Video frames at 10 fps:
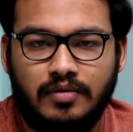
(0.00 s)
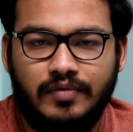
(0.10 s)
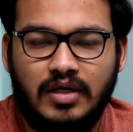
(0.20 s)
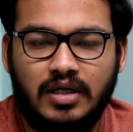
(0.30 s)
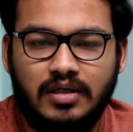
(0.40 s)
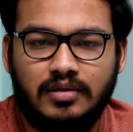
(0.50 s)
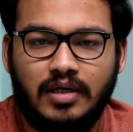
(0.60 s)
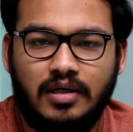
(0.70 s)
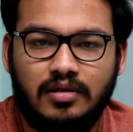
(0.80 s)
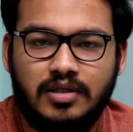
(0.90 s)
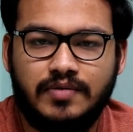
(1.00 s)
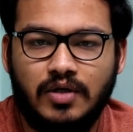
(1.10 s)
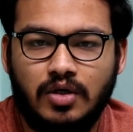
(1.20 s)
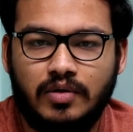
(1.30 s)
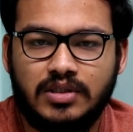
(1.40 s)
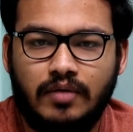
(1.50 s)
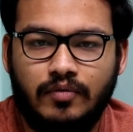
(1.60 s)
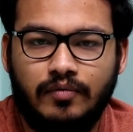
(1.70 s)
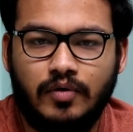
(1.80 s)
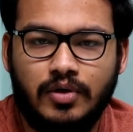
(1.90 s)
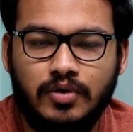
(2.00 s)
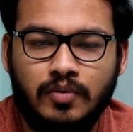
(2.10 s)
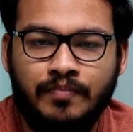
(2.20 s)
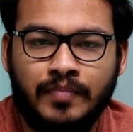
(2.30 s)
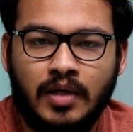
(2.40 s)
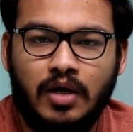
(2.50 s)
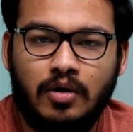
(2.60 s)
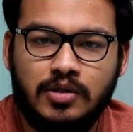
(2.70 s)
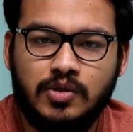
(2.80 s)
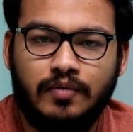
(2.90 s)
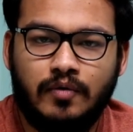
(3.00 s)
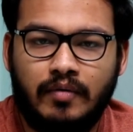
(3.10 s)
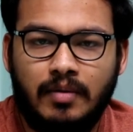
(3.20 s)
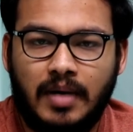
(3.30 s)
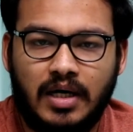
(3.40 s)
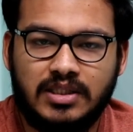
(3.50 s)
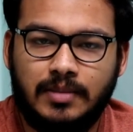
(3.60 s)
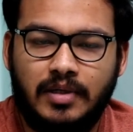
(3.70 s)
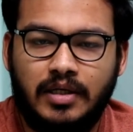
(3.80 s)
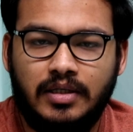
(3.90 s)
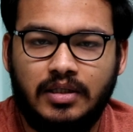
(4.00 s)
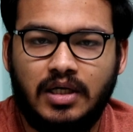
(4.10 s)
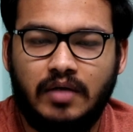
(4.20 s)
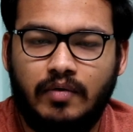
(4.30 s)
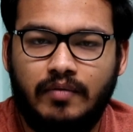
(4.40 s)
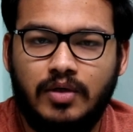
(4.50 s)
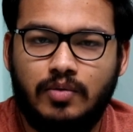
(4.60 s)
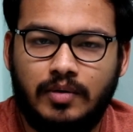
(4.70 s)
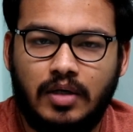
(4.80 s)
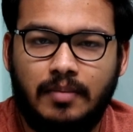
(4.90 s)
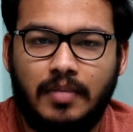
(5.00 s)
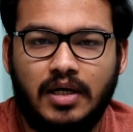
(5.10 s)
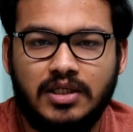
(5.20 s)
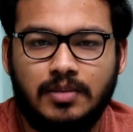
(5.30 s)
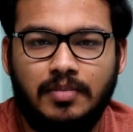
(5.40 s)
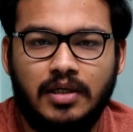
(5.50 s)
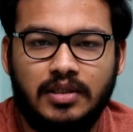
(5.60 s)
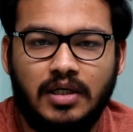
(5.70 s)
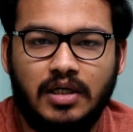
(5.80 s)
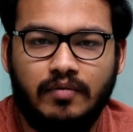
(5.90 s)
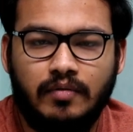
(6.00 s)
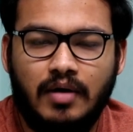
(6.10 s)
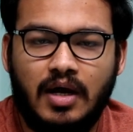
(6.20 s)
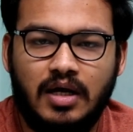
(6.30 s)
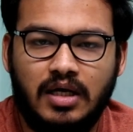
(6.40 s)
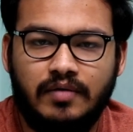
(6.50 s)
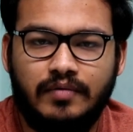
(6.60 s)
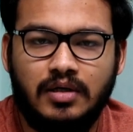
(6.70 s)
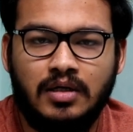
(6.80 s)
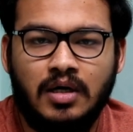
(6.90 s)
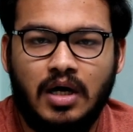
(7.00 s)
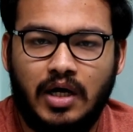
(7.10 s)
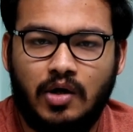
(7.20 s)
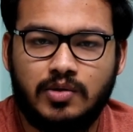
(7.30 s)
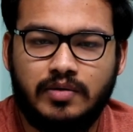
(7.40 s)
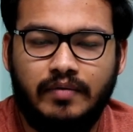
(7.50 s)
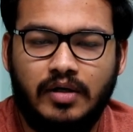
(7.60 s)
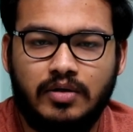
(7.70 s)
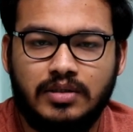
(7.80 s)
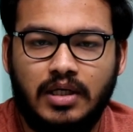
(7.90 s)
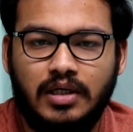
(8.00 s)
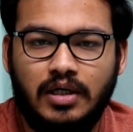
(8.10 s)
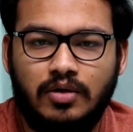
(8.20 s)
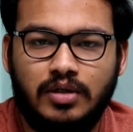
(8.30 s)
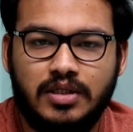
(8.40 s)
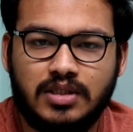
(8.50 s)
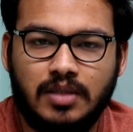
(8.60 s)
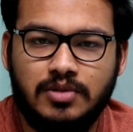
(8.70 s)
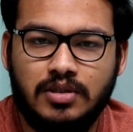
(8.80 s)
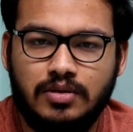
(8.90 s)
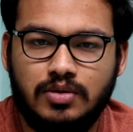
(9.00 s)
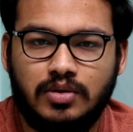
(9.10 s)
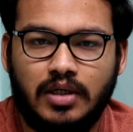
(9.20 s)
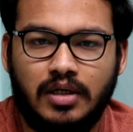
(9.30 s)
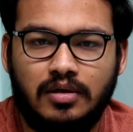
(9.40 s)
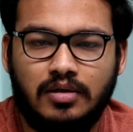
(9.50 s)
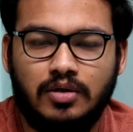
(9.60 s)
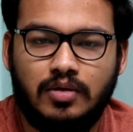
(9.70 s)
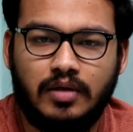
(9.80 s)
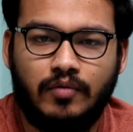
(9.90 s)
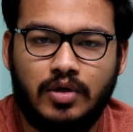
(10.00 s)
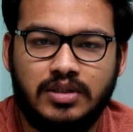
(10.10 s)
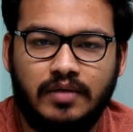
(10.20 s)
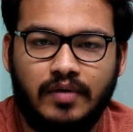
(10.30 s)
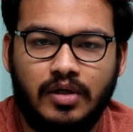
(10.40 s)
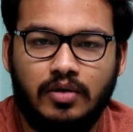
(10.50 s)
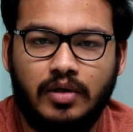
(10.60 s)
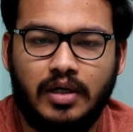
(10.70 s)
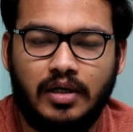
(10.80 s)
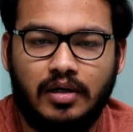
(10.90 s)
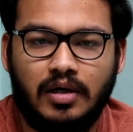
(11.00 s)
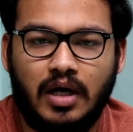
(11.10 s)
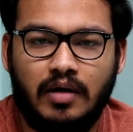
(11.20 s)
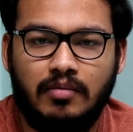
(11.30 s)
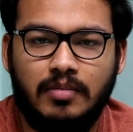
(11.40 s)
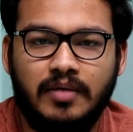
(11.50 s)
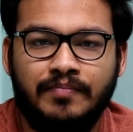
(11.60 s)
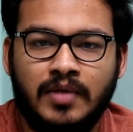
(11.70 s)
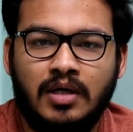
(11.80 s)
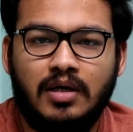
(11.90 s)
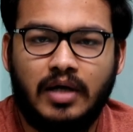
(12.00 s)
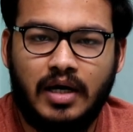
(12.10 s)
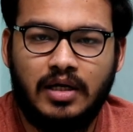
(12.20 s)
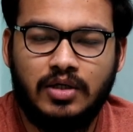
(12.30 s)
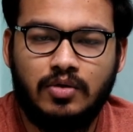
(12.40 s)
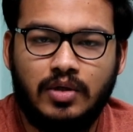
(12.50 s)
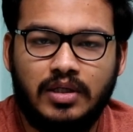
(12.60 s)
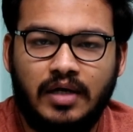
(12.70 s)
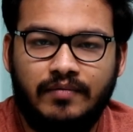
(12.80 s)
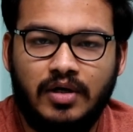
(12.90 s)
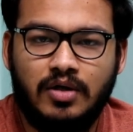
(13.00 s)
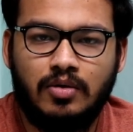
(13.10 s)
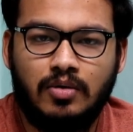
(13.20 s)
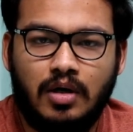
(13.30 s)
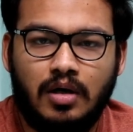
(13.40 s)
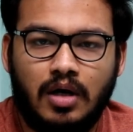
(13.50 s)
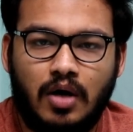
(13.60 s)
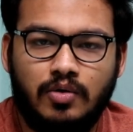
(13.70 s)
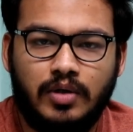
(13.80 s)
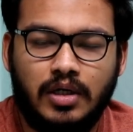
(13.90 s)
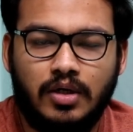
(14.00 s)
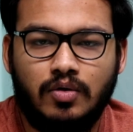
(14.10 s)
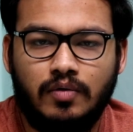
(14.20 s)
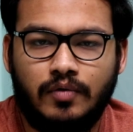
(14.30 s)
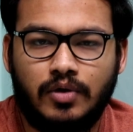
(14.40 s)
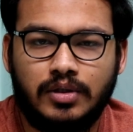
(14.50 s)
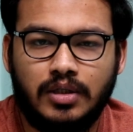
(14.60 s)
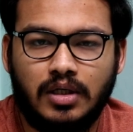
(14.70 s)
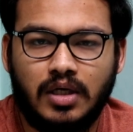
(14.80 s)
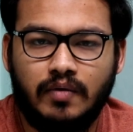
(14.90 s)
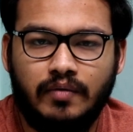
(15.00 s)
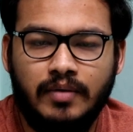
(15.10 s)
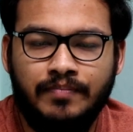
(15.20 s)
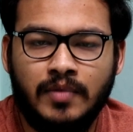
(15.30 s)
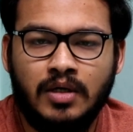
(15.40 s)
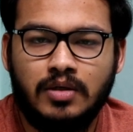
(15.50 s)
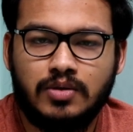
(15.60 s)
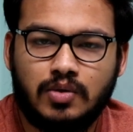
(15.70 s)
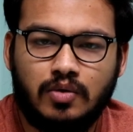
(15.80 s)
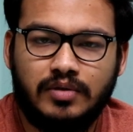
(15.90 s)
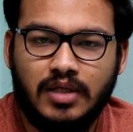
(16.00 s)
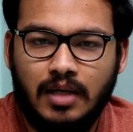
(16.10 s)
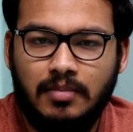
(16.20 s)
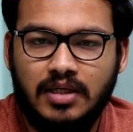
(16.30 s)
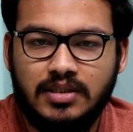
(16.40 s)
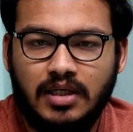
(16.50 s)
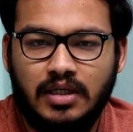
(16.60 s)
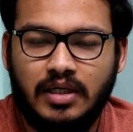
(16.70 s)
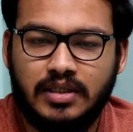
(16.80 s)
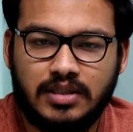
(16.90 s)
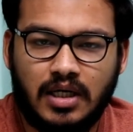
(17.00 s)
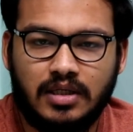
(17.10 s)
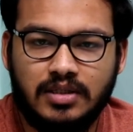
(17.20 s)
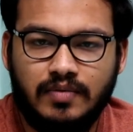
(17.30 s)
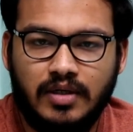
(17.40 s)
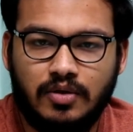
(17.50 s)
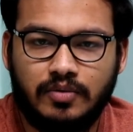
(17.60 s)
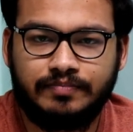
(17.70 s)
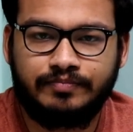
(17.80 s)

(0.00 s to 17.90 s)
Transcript: feeling that this video was helpful for you. And also, if you haven't participated in the giveaway, you can participate in that giveaway. I'll leave an announcement video's link into the description so that you can watch that video, and I'll be guiding you in that video how you can enroll for the giveaway. So with that being said, let's start this video.